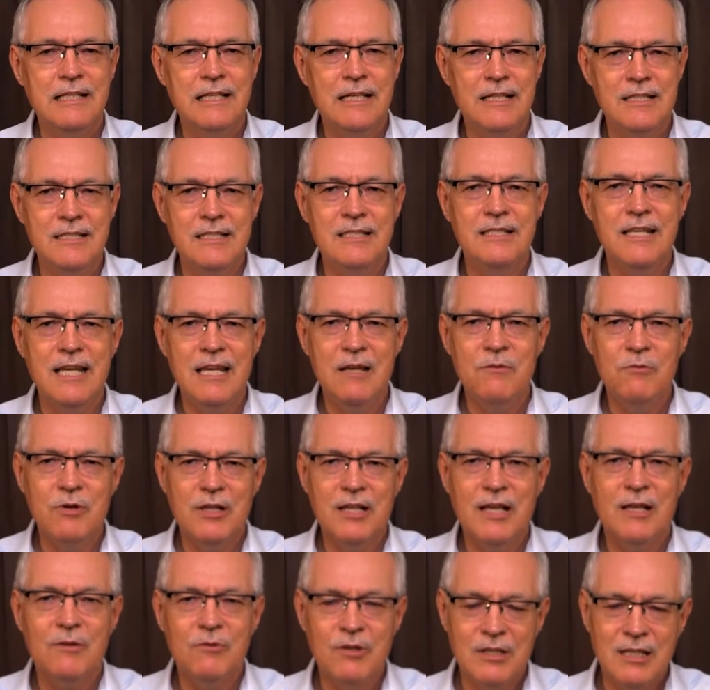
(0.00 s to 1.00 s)
And today
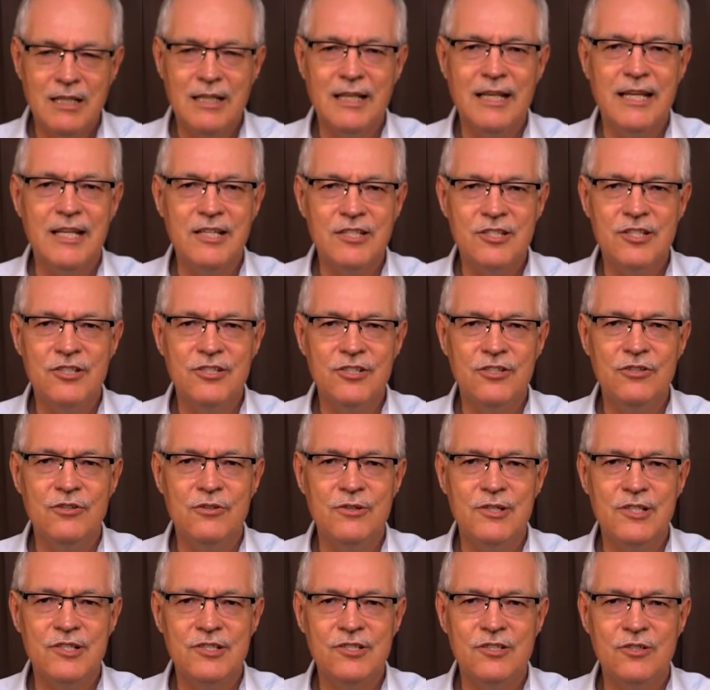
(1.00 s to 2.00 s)
what I would like to do
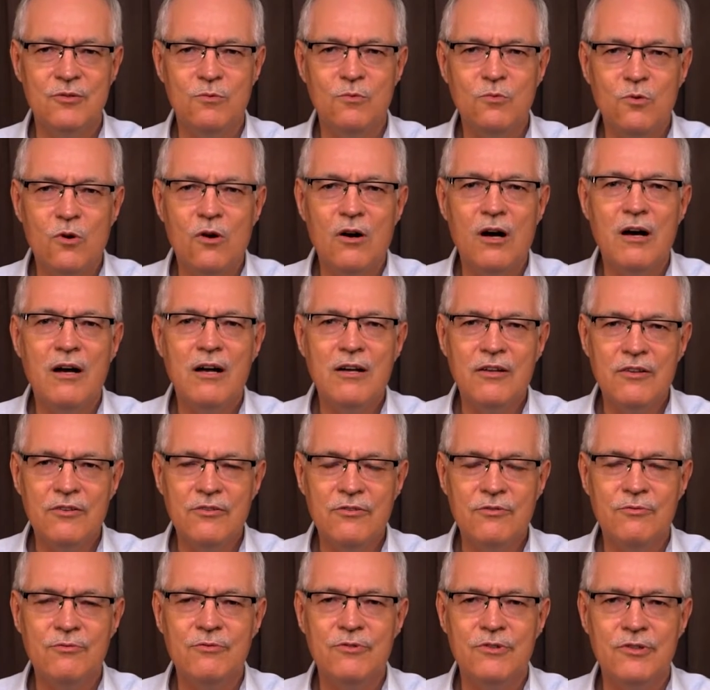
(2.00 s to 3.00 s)
is to walk
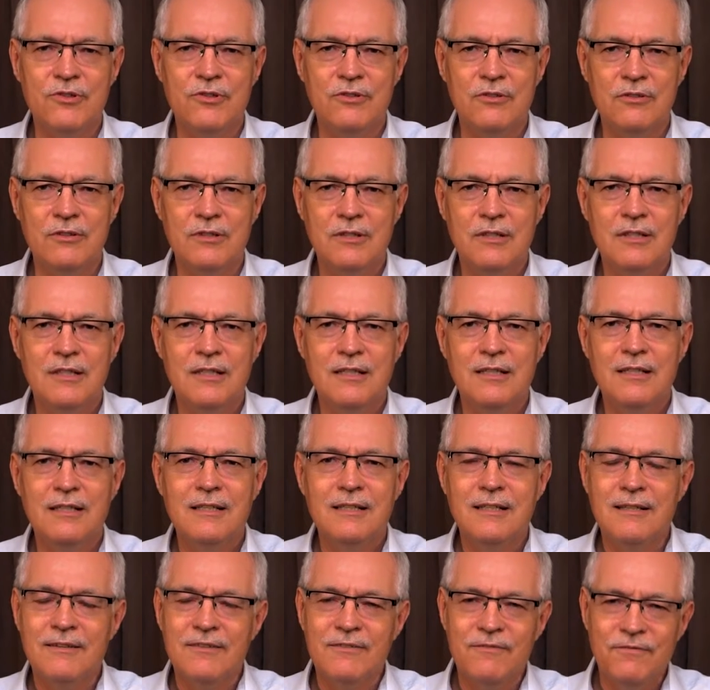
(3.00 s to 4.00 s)
through
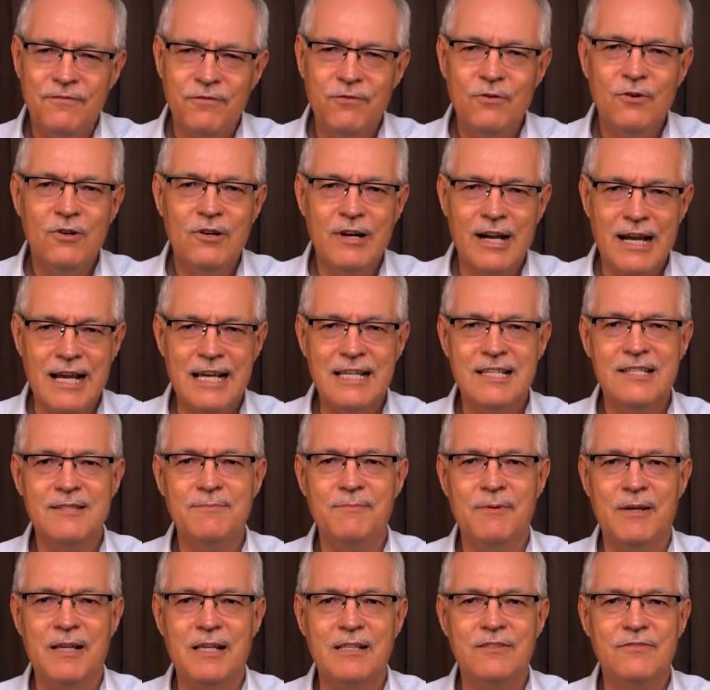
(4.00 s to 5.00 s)
four
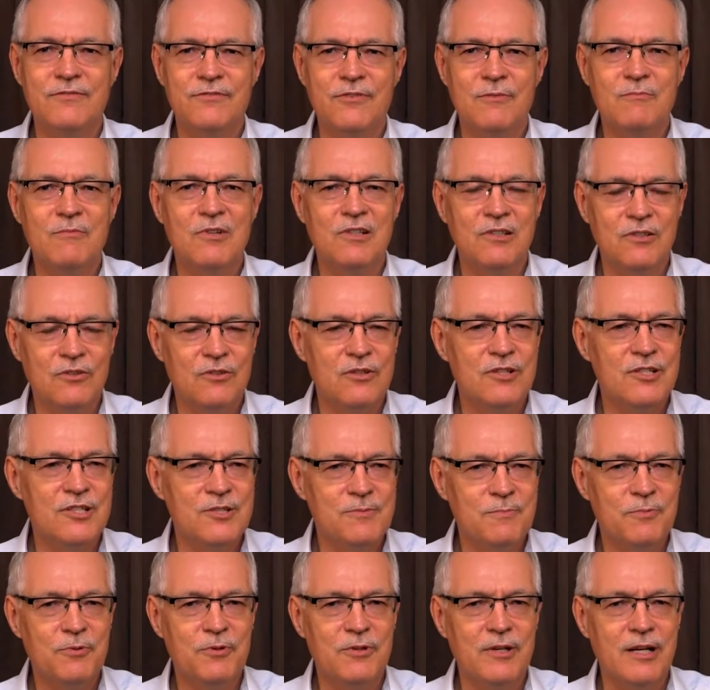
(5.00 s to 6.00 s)
aspects from the
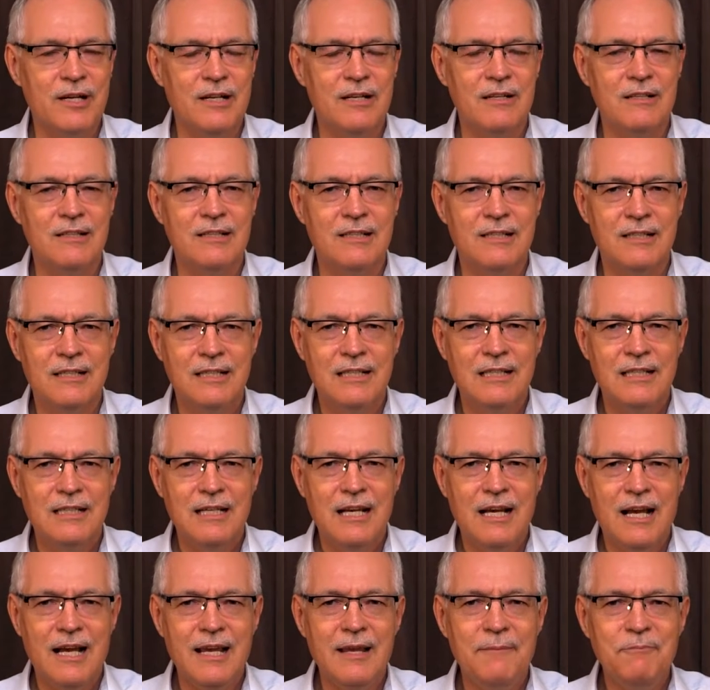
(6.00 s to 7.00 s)
Lord's Prayer. And
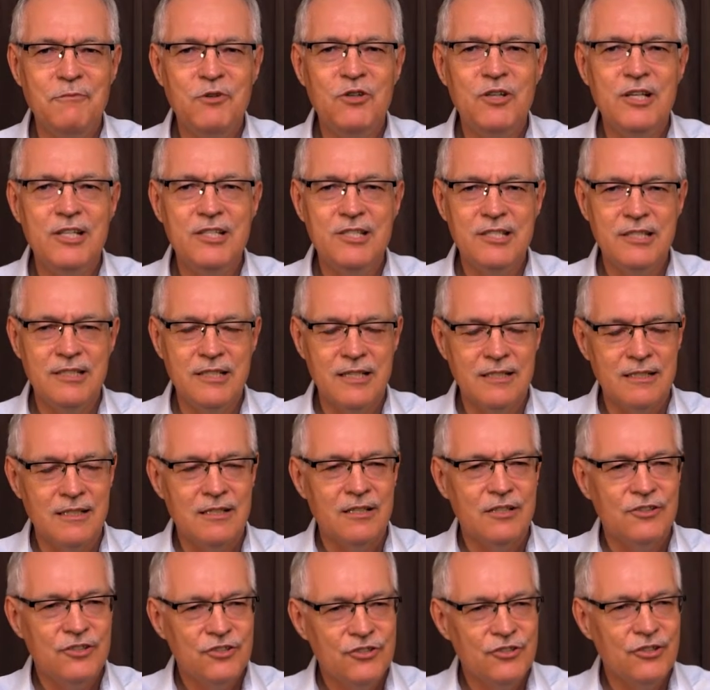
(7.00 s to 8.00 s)
I am going to,
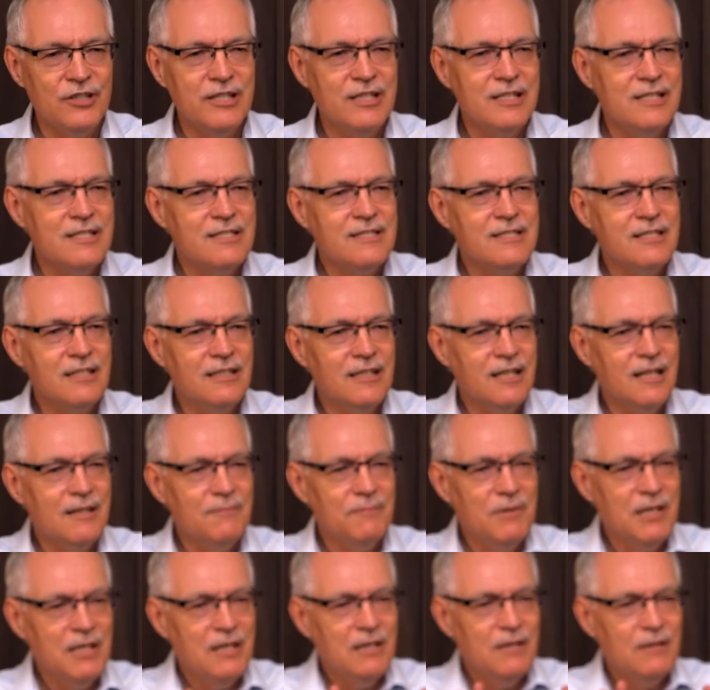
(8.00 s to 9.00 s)
during this
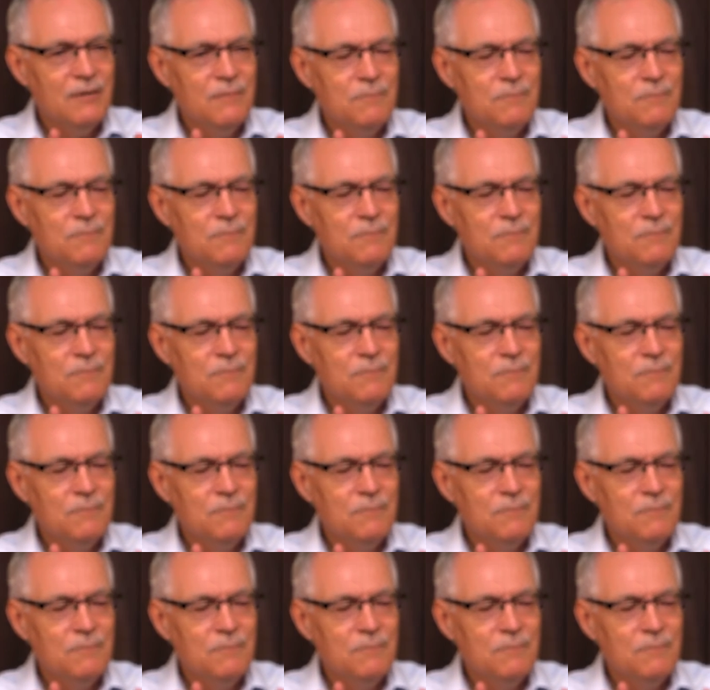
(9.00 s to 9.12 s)
time,